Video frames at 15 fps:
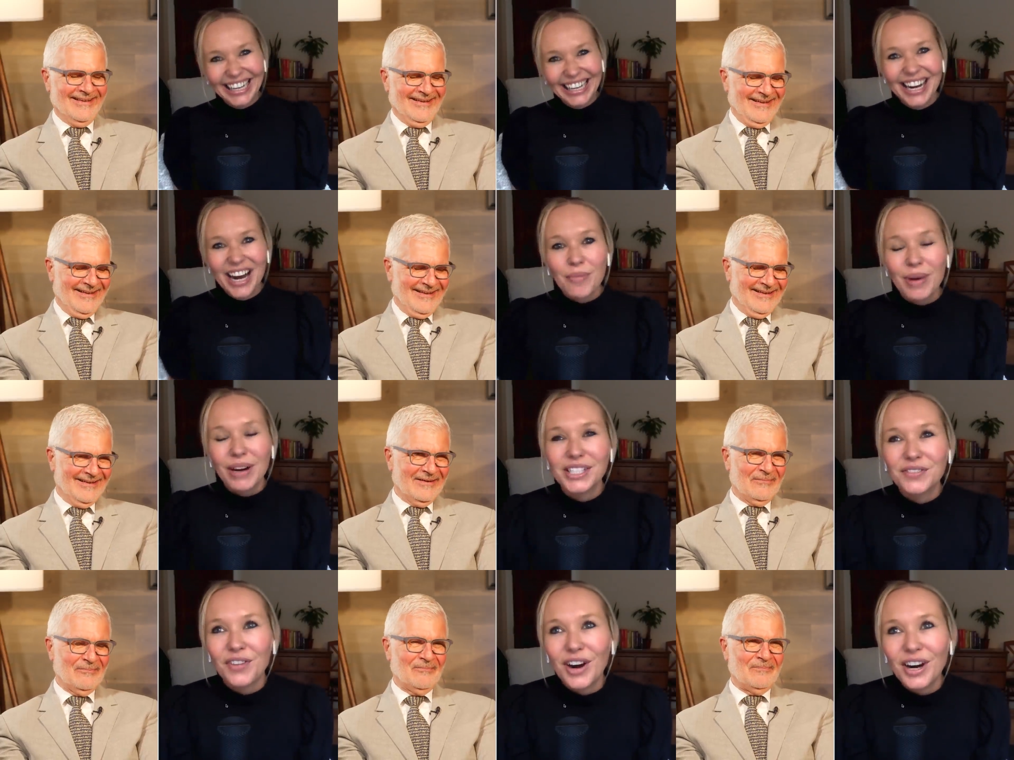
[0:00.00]
Speaker 1: but
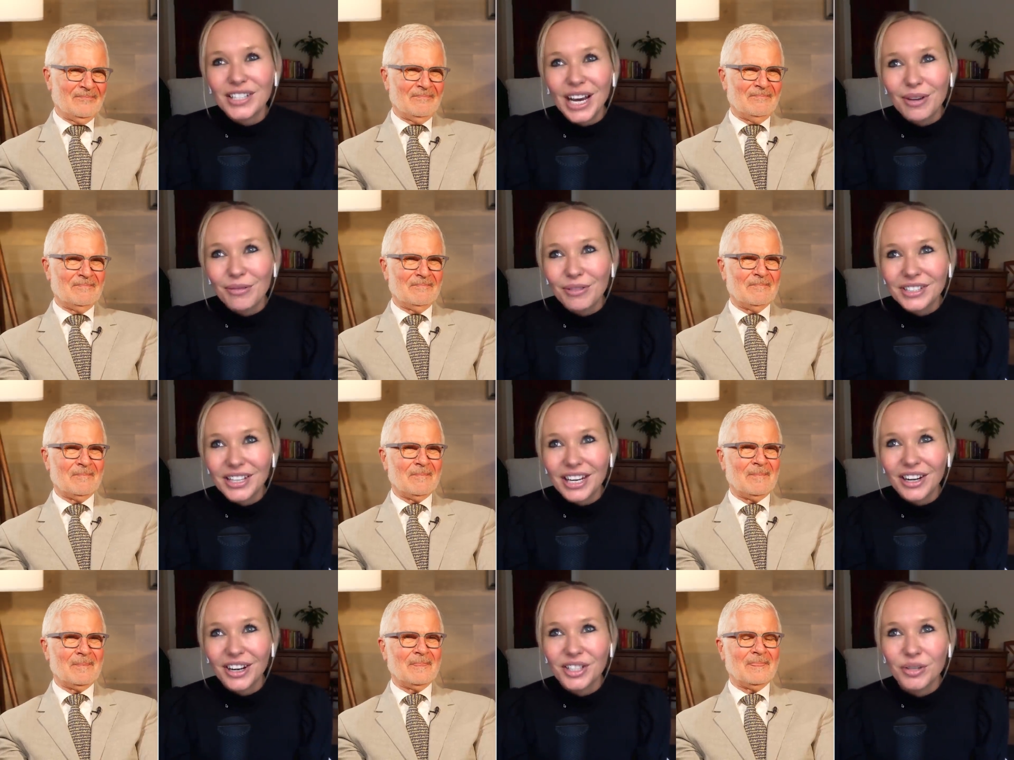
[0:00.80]
as far as I will say,
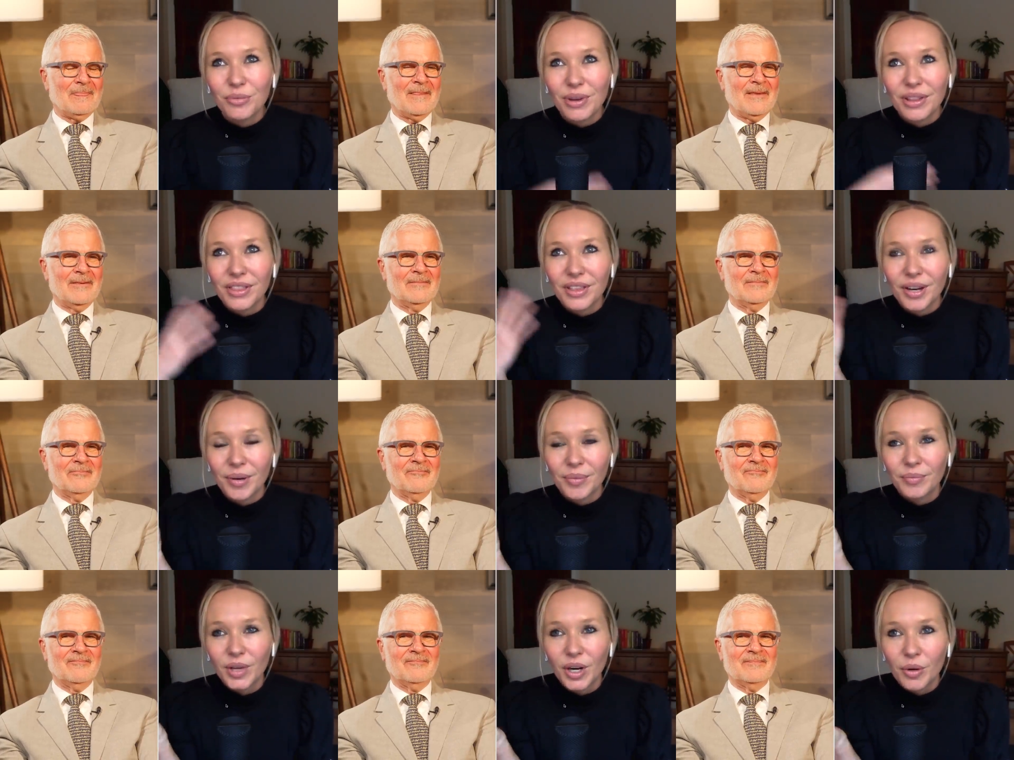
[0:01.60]
also with um,
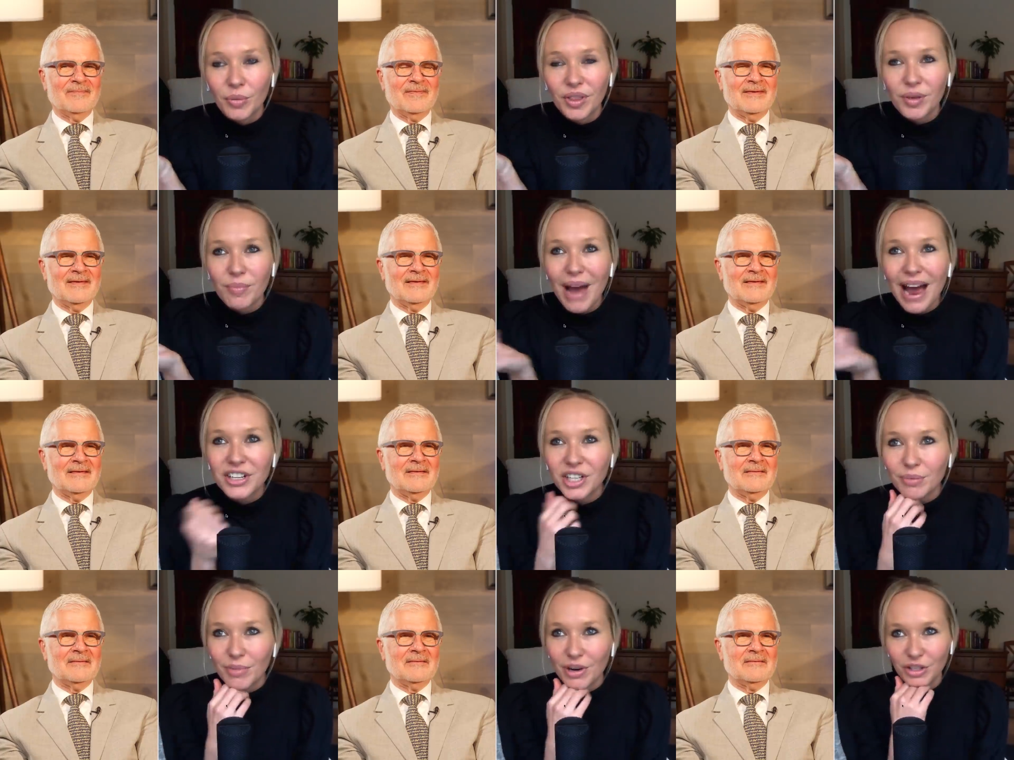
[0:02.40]
you know, with the
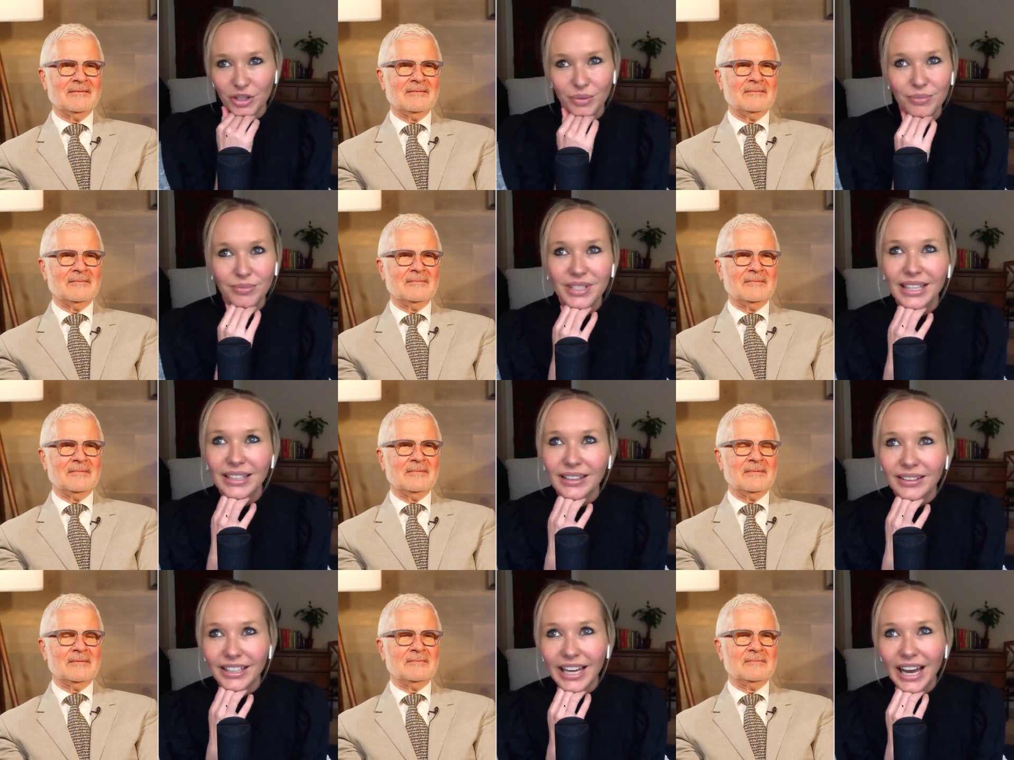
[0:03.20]
magic mushrooms
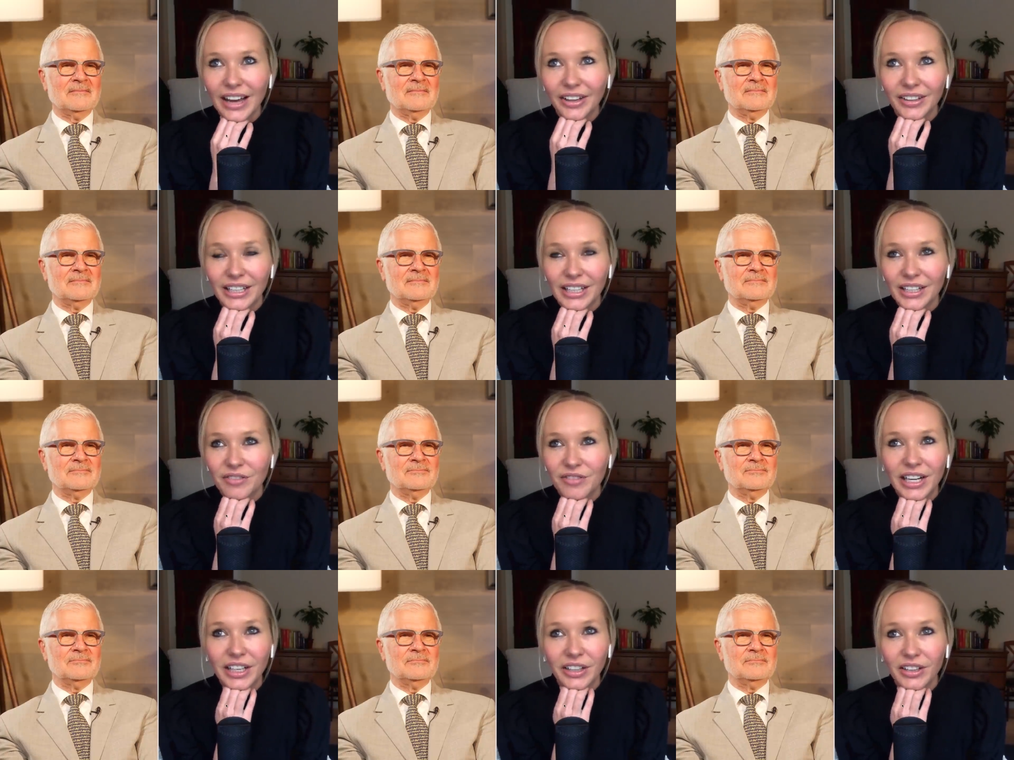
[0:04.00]
and legality and
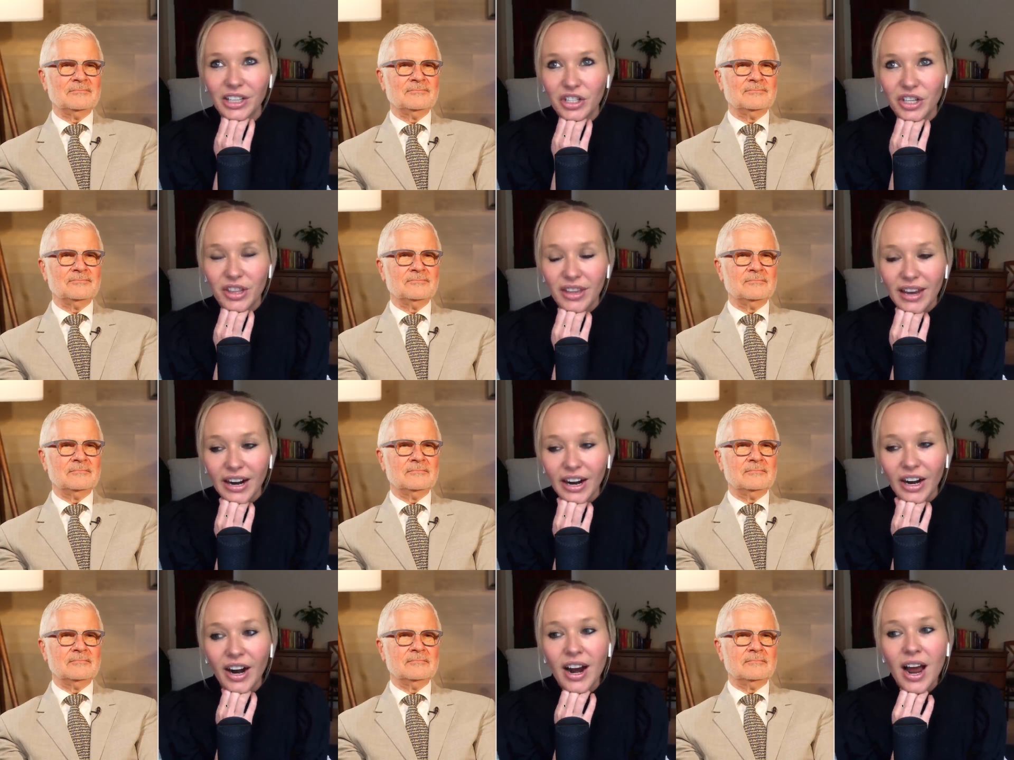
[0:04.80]
regulation
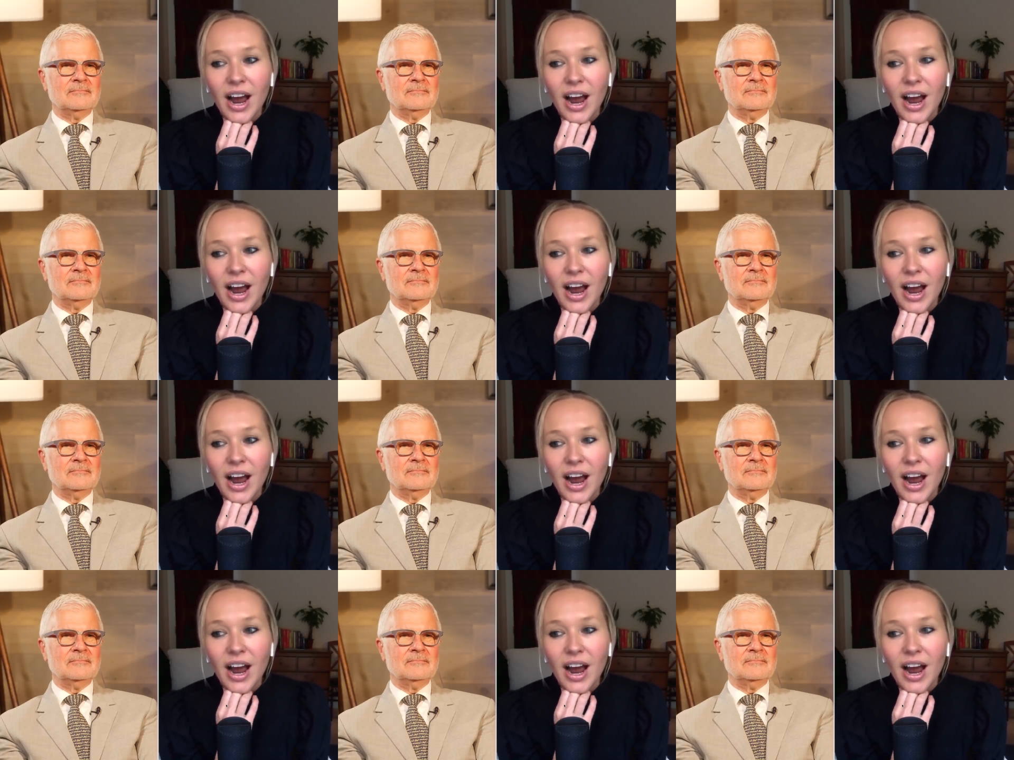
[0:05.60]
there,